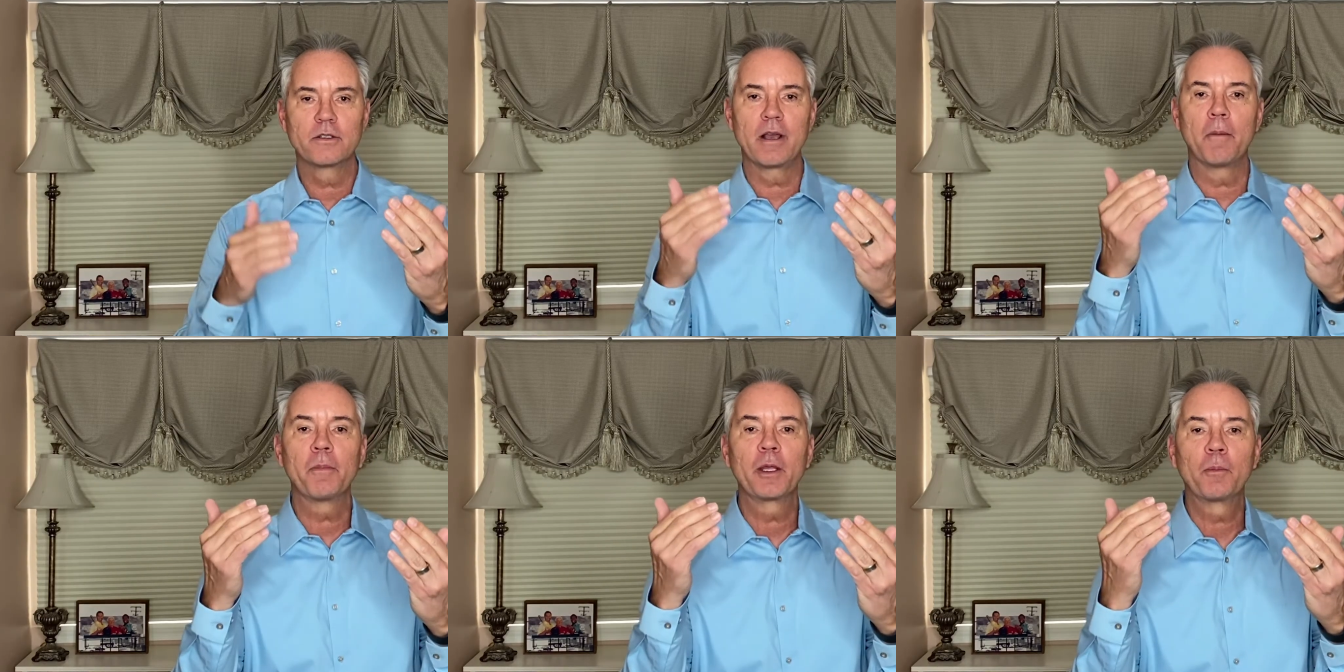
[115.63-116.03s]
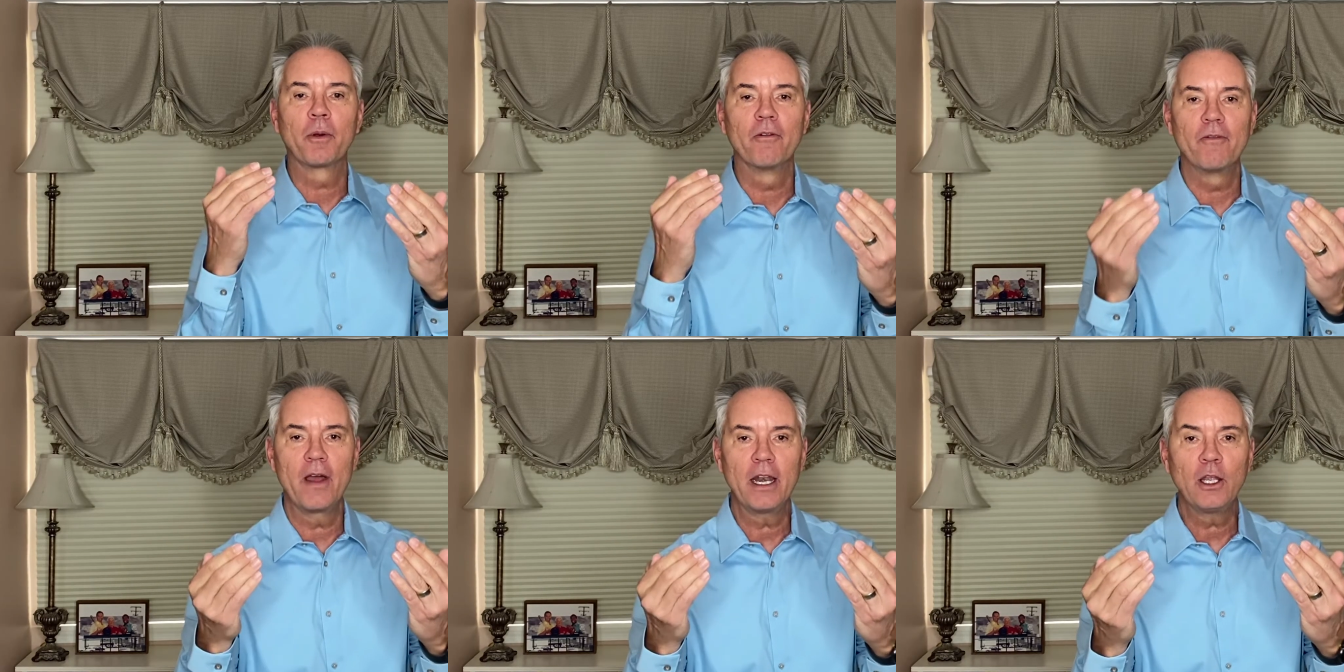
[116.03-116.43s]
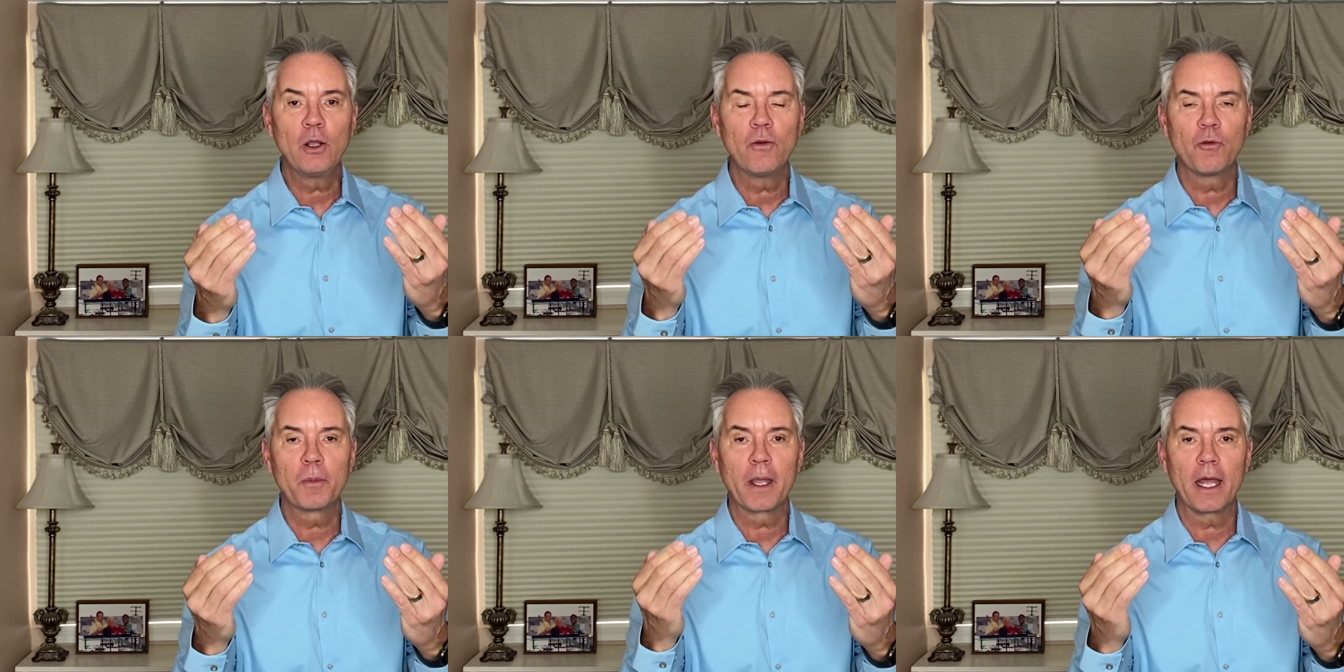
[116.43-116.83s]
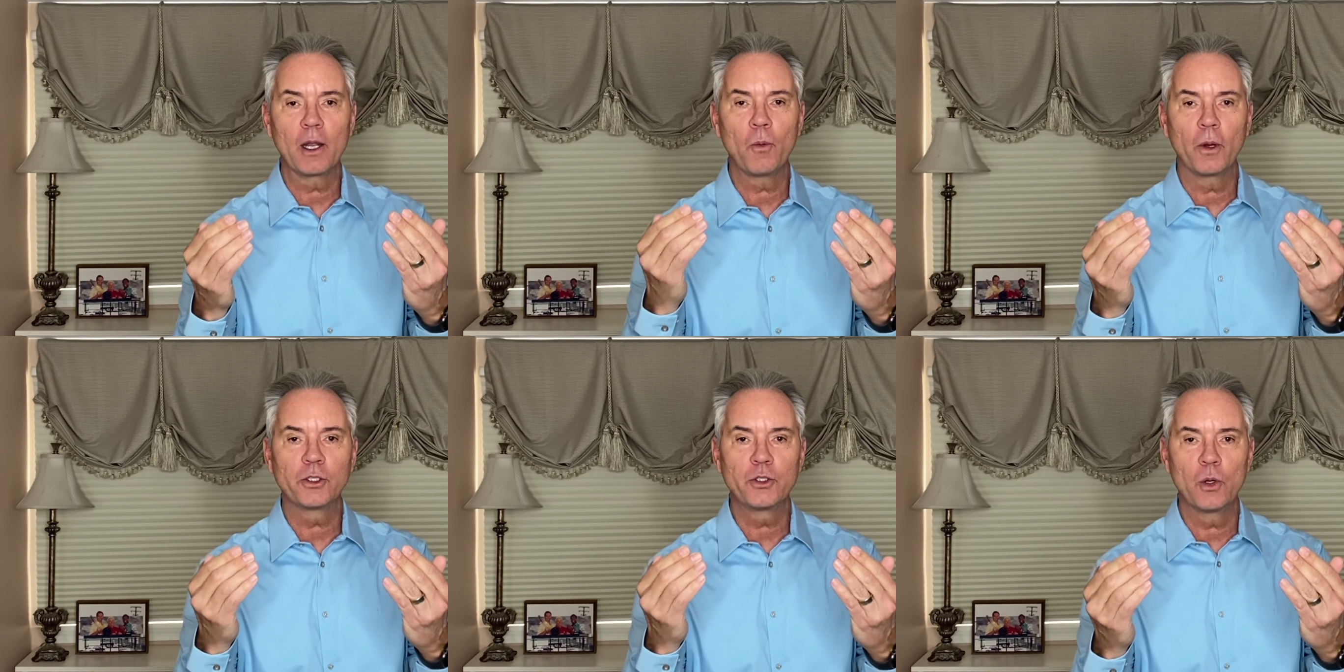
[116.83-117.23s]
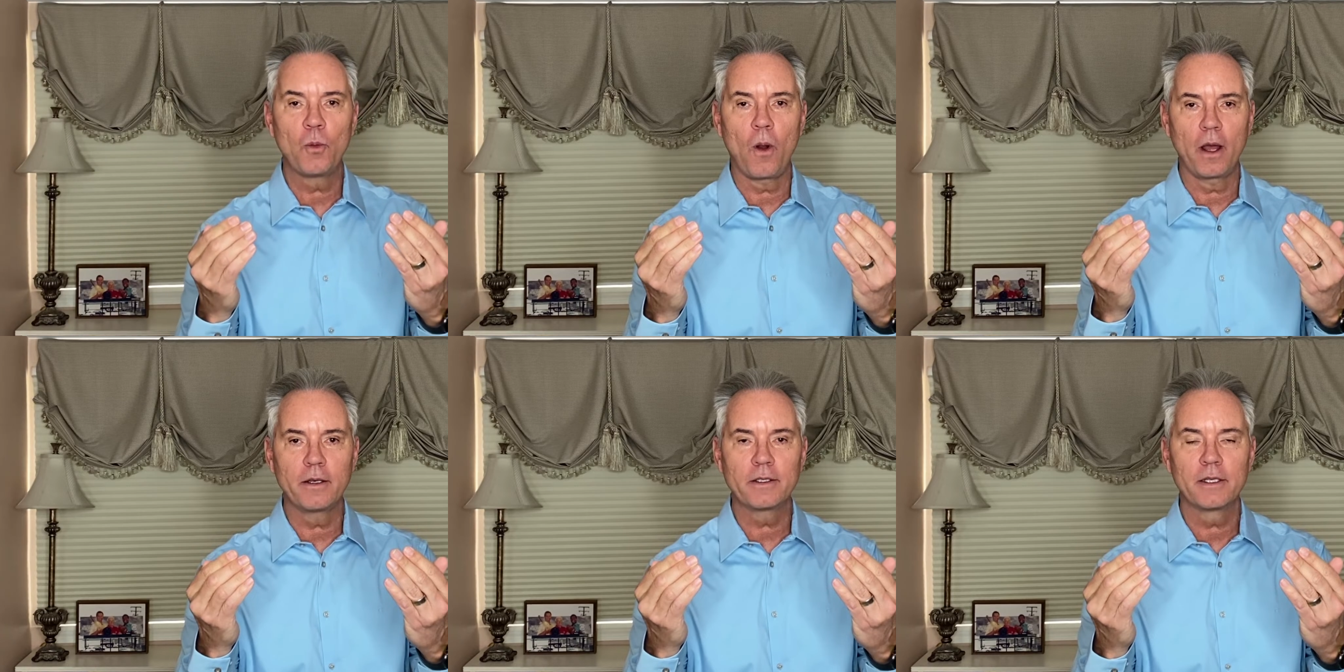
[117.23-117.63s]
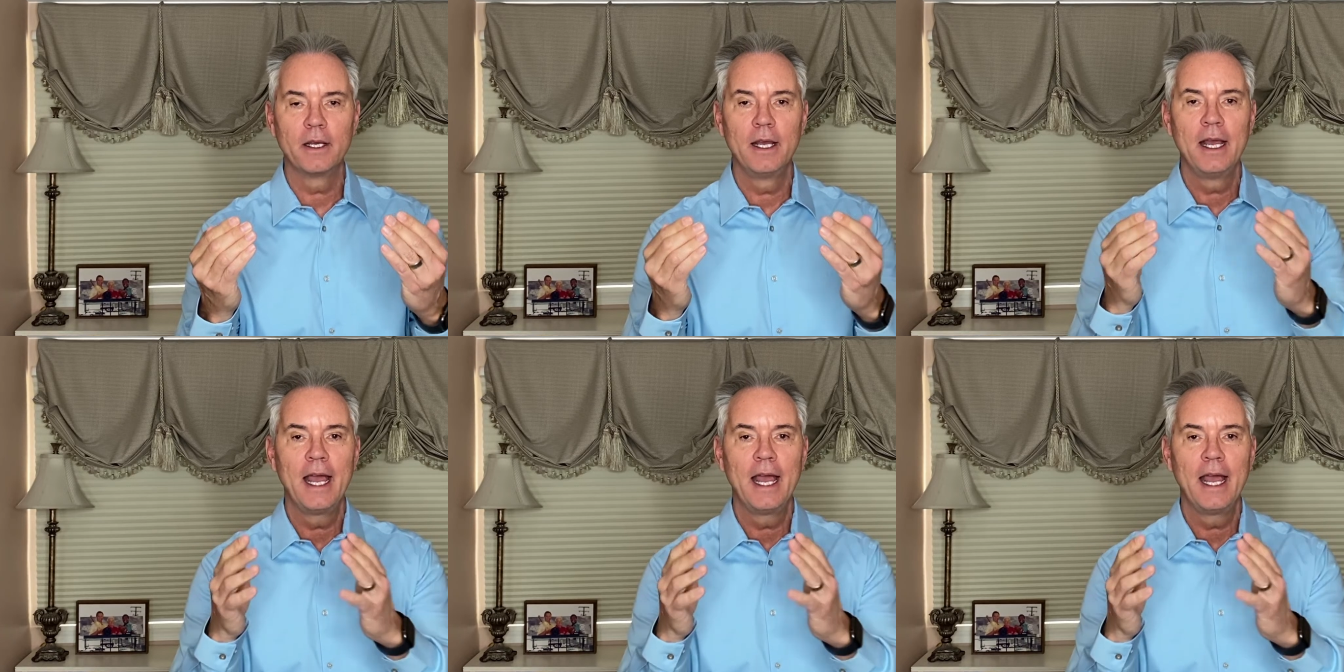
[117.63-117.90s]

something preventing you from getting what you want,